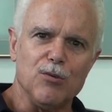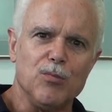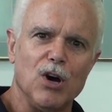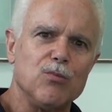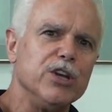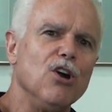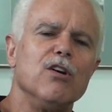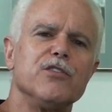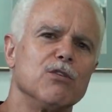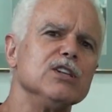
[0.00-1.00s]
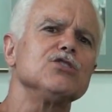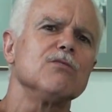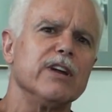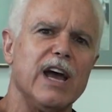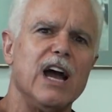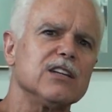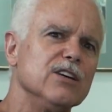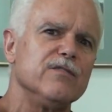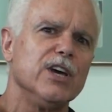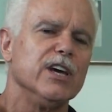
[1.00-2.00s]
but we know if you're insulin
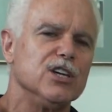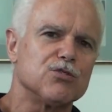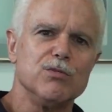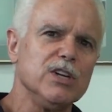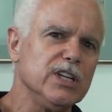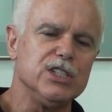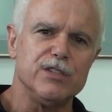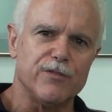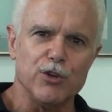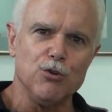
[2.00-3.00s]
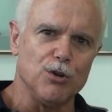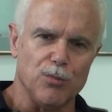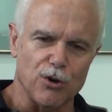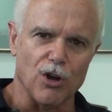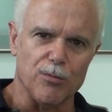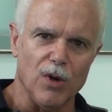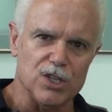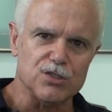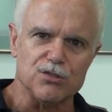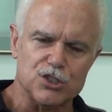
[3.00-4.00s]
reactive, it's real easy for you to put on muscle.